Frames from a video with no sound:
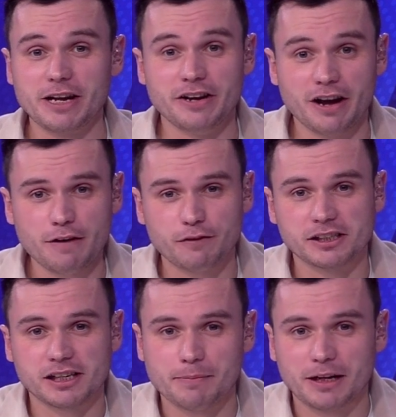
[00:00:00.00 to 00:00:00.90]
a bit
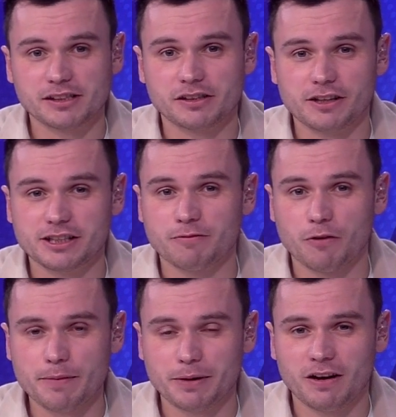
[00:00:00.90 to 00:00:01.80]
nervous about starting
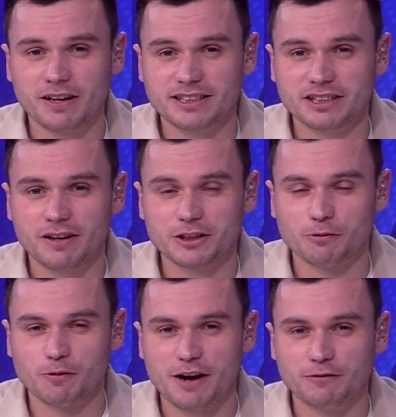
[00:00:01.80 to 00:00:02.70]
right behind
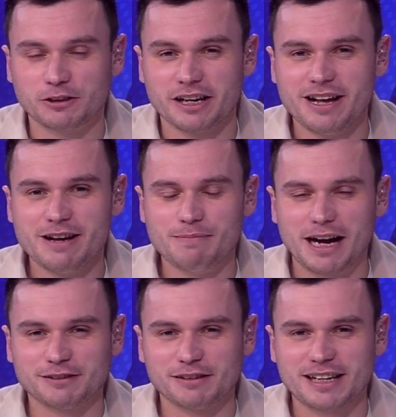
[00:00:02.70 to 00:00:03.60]
title rivals
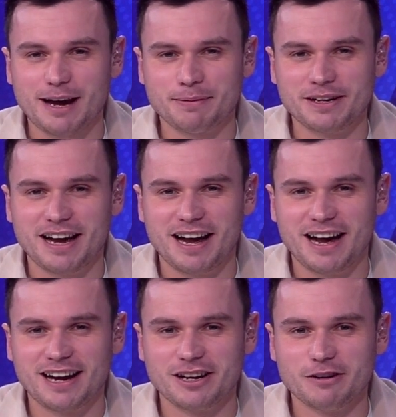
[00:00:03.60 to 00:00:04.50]
Max Verstappen
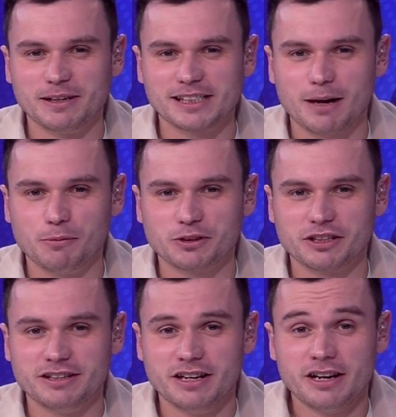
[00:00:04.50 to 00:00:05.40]
and Lewis
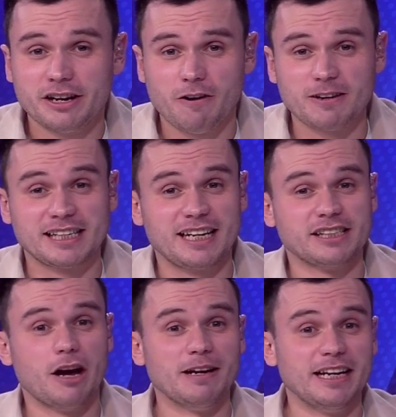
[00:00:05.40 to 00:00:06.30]
Hamilton. Norris has
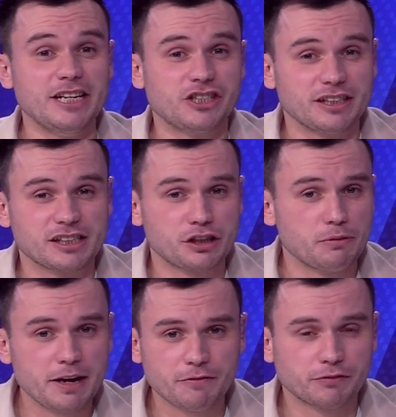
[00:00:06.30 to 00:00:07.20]
no allegiance
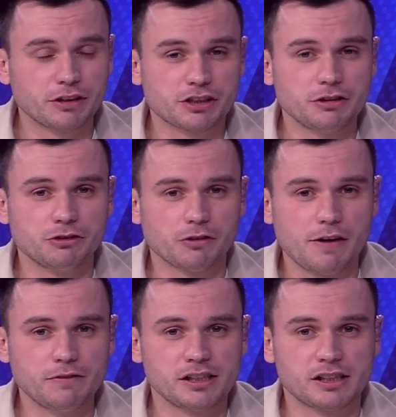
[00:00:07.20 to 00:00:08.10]
to either of the two
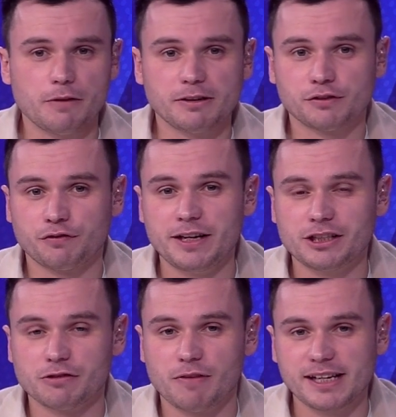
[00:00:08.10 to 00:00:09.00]
drivers, so is free
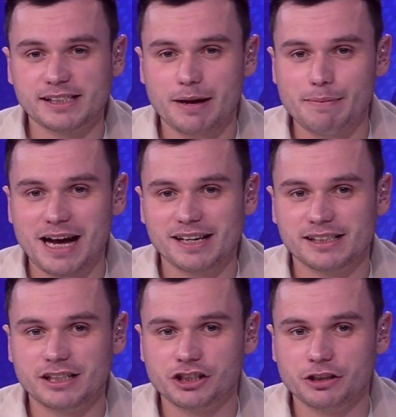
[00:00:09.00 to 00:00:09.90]
to race them
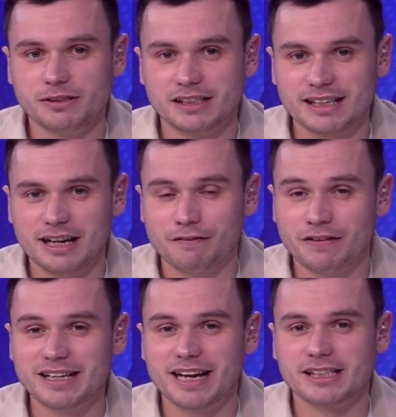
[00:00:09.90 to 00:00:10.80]
as he chooses if
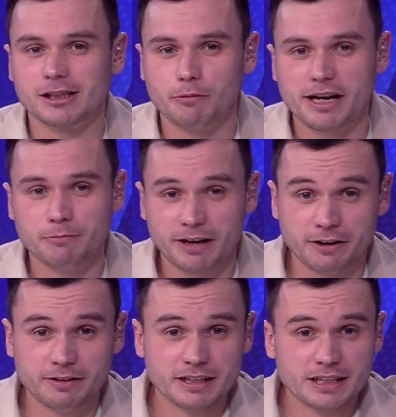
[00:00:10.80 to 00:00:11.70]
he gets away
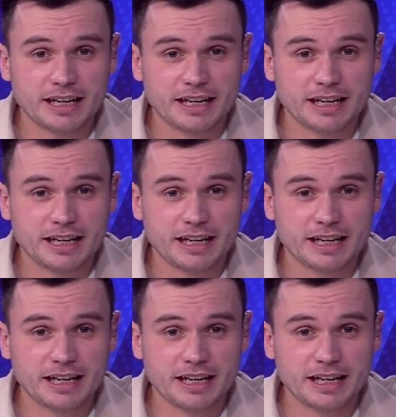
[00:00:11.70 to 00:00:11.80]
well.